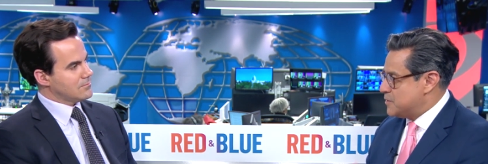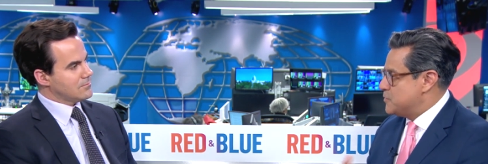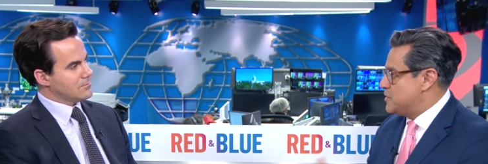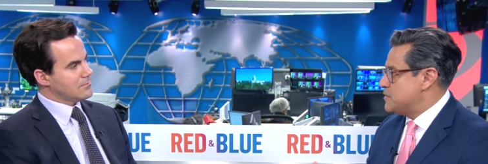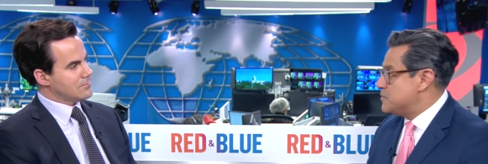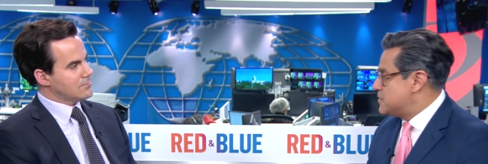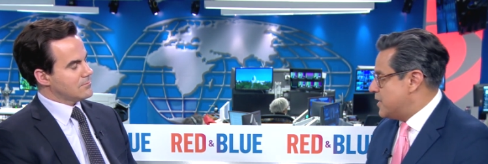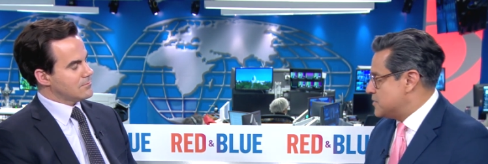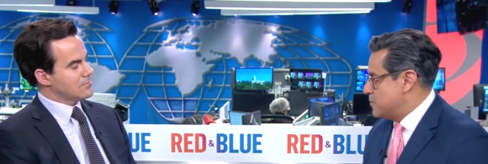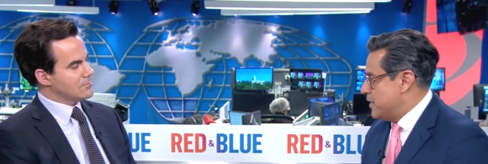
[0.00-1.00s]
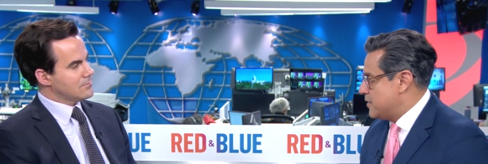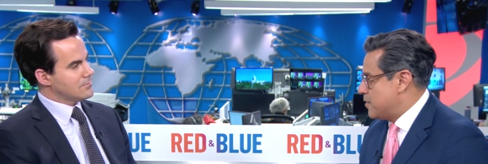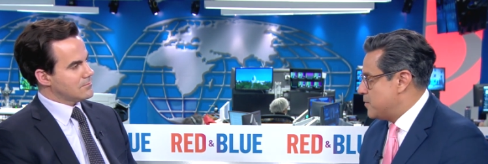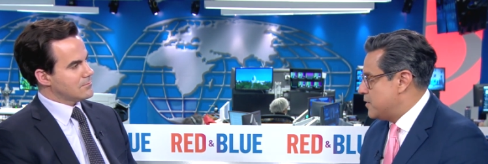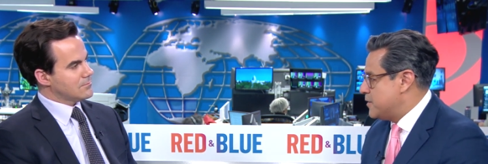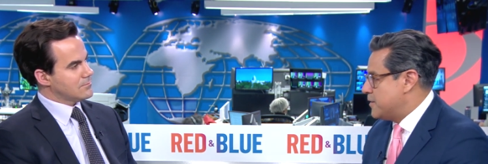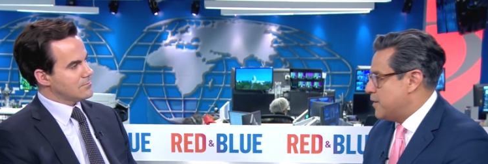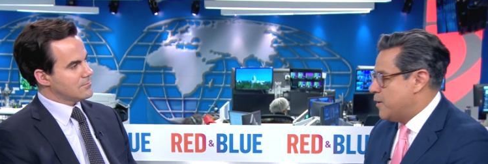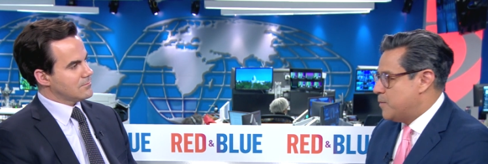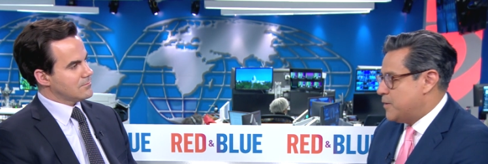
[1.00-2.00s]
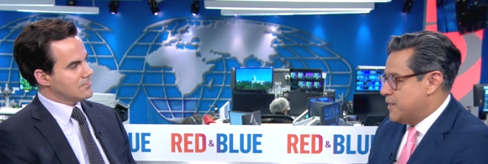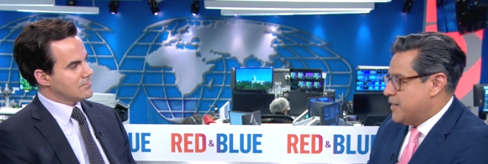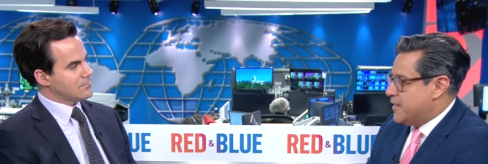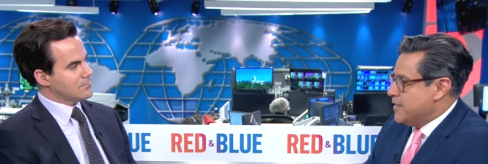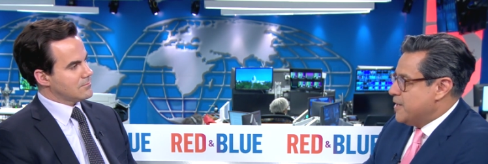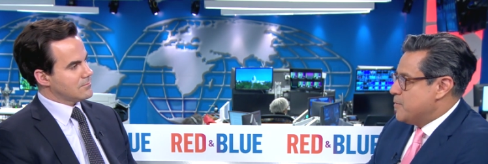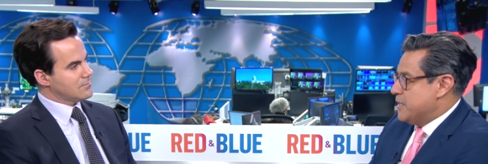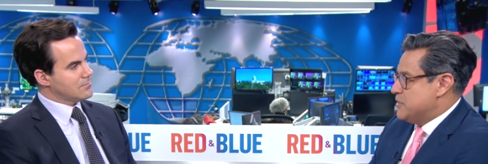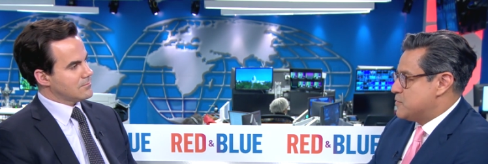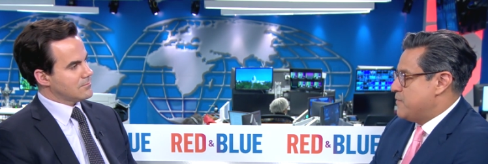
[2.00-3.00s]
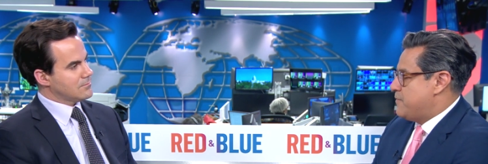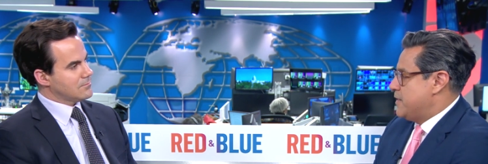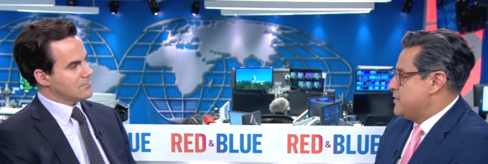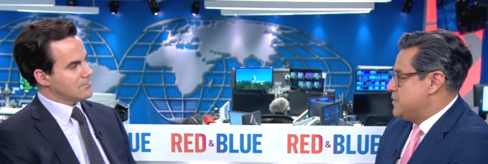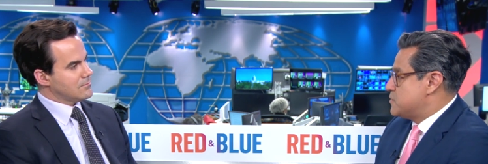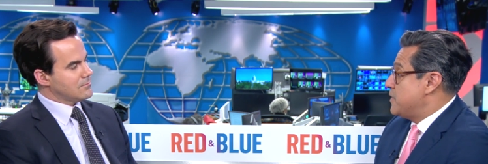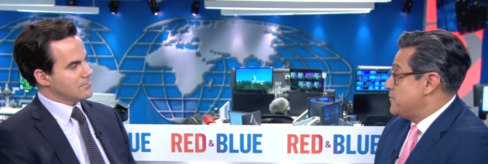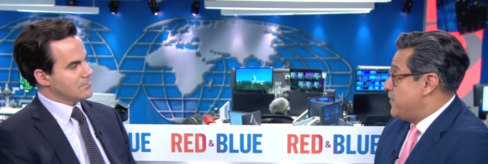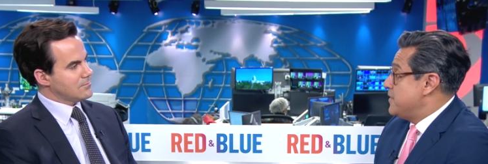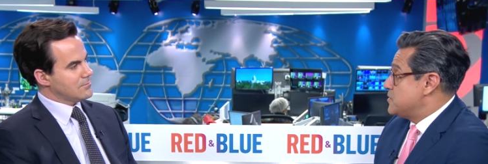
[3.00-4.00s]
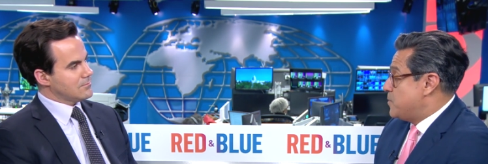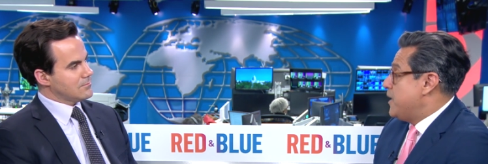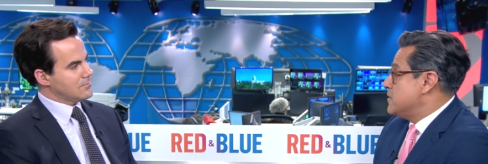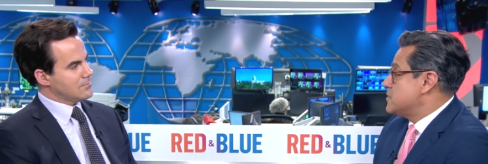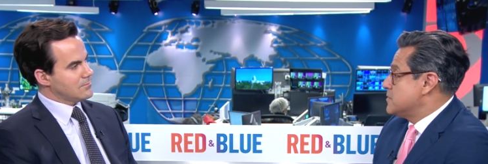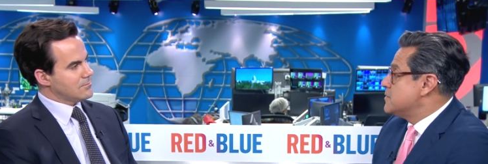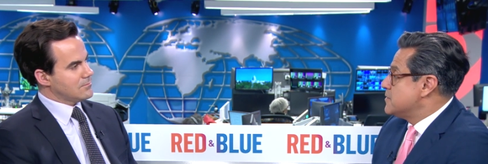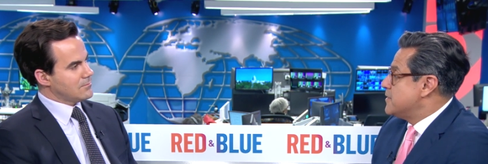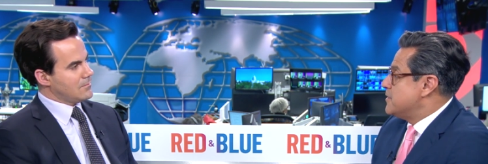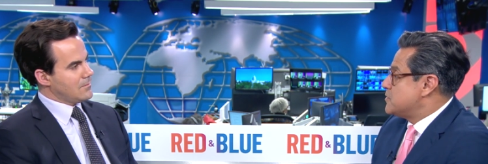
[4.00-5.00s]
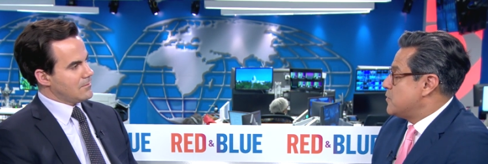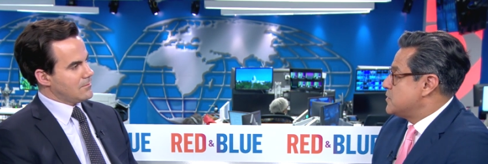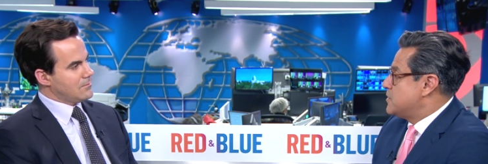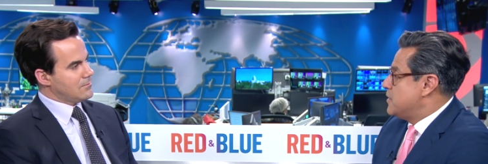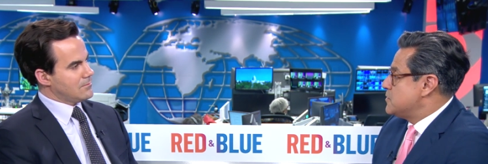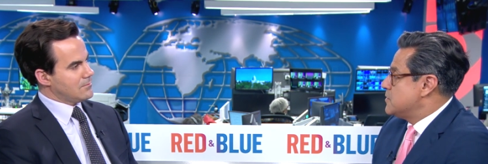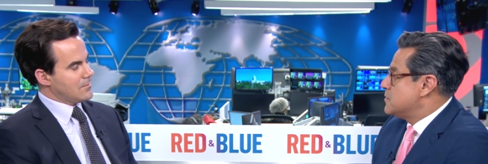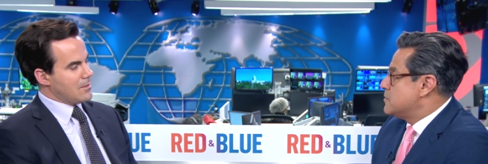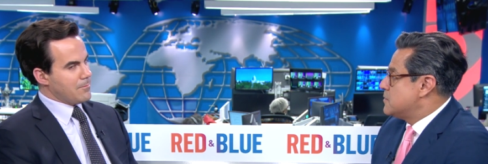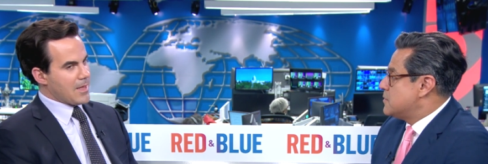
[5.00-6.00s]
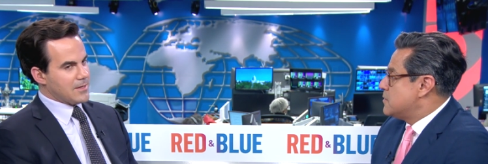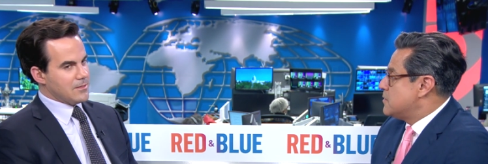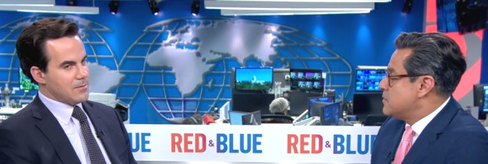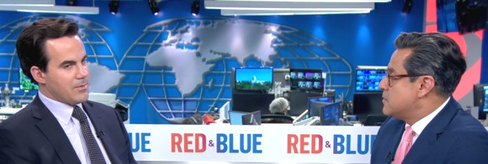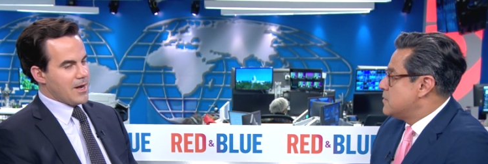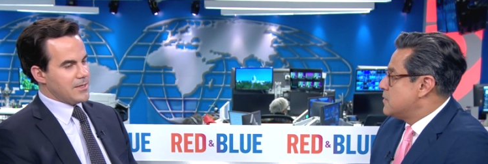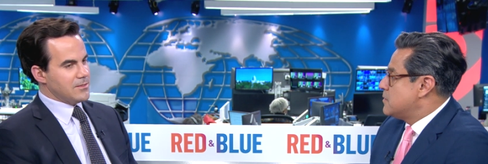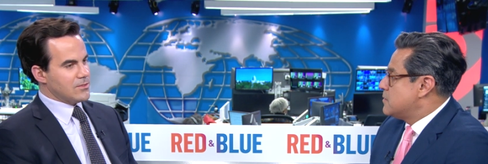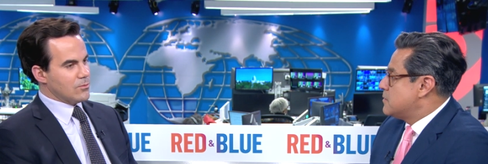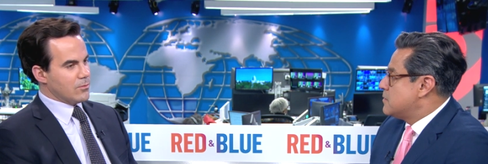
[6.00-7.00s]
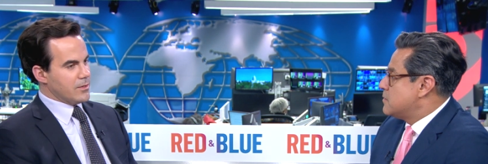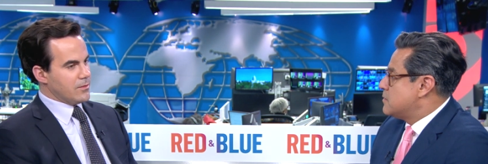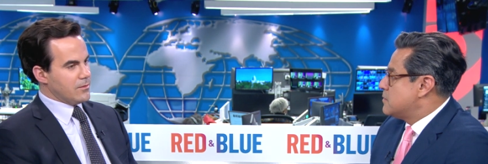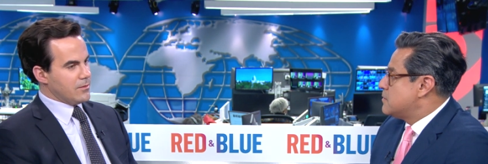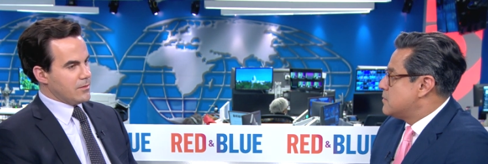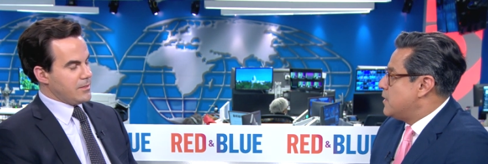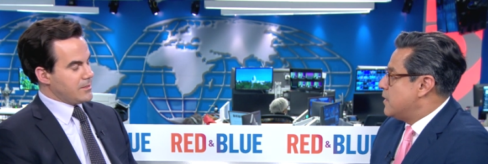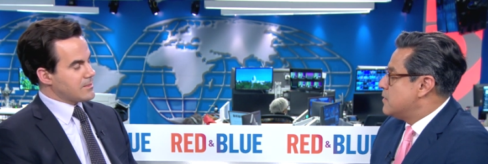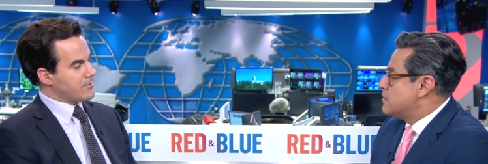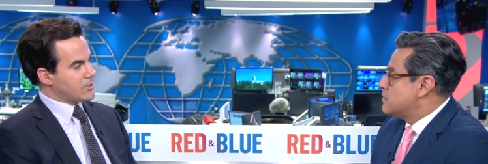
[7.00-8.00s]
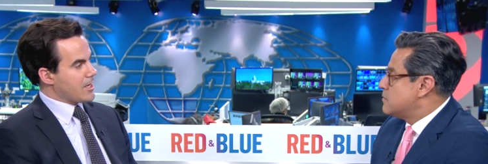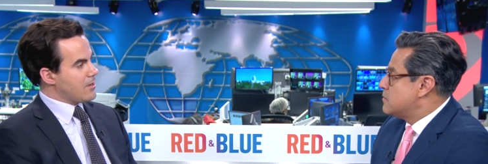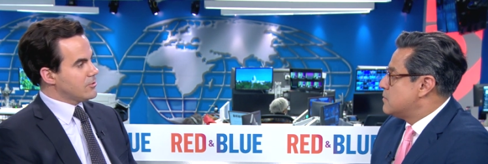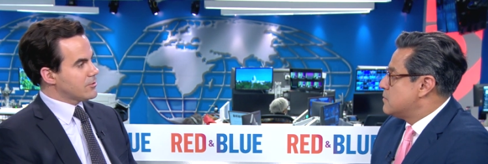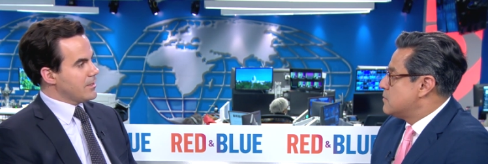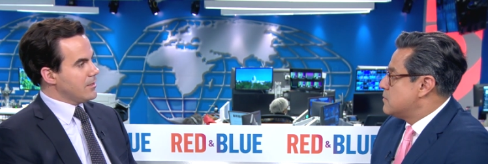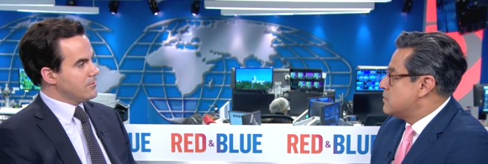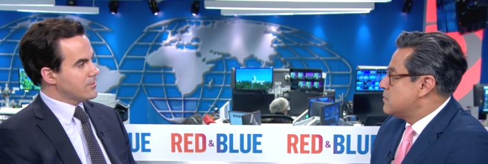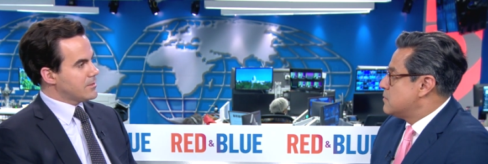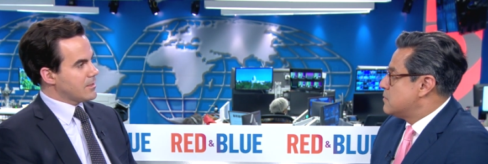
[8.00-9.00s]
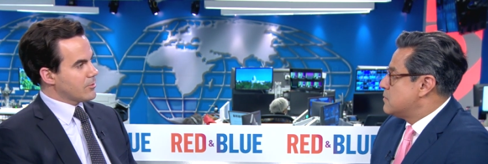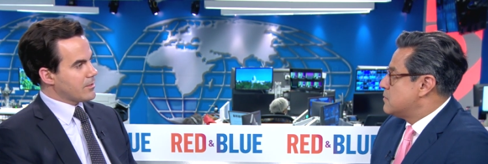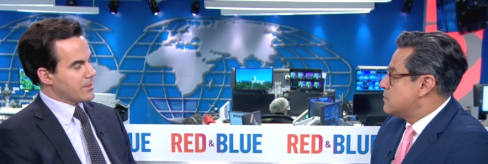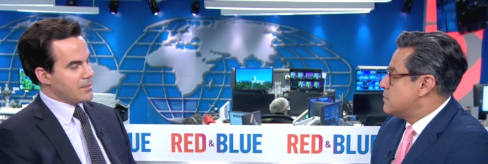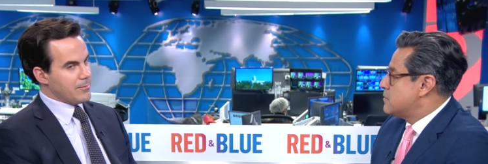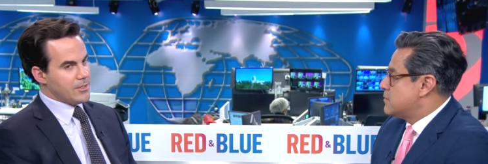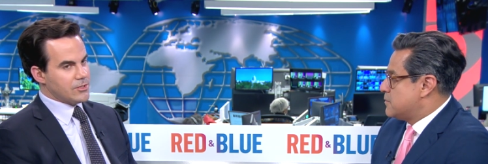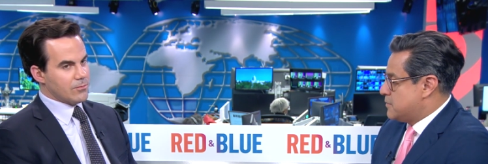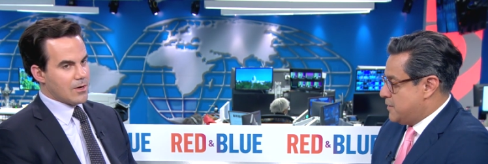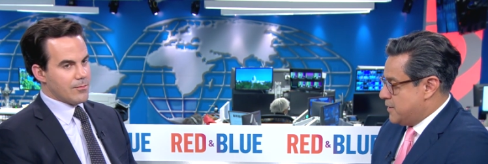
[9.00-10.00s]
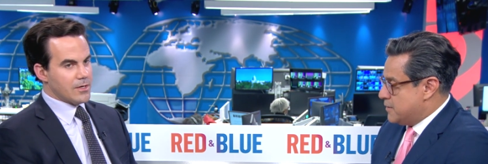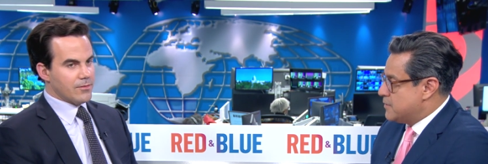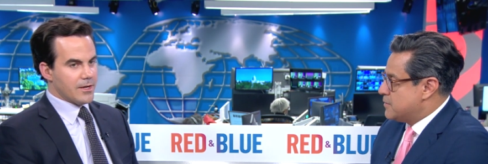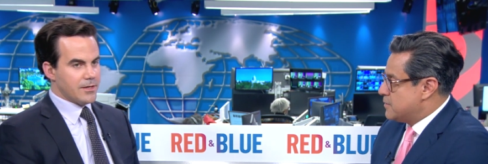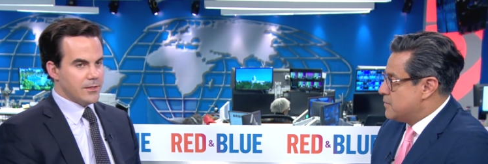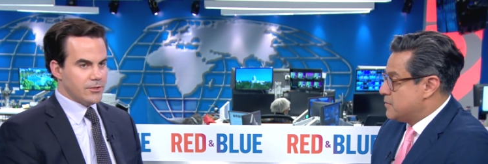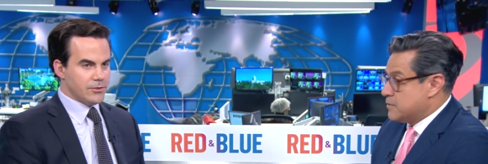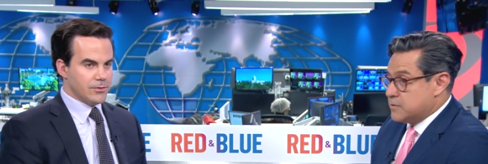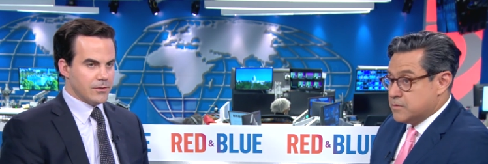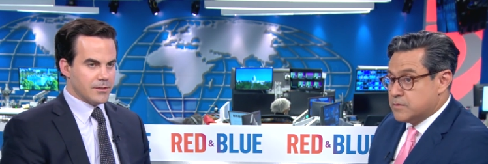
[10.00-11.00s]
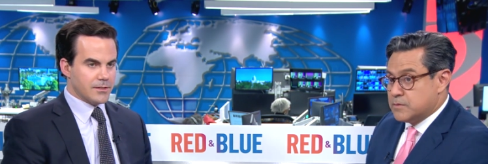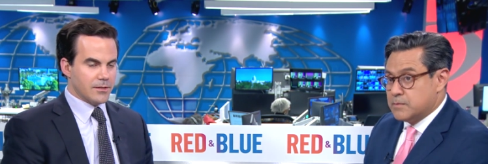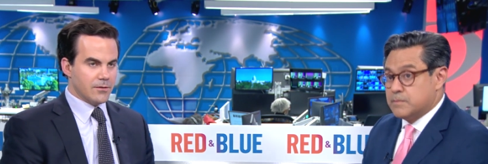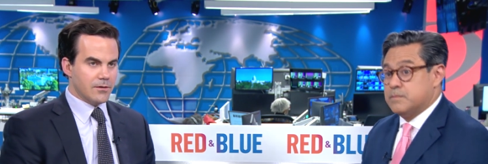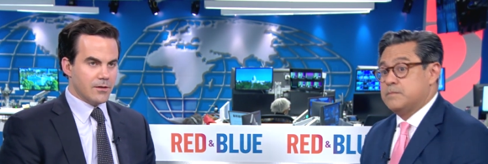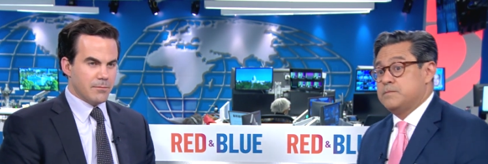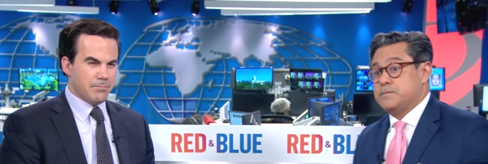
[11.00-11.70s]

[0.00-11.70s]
Speaker 1: some adjustments he has to make there. But you know, but uh, but he's trying to find he's trying to find his space in this early stage.
Speaker 2: Back to the Biden story. He yeah. does have a challenger now for the Democratic nomination, Robert yeah. F. Kennedy Junior Let's hear a, a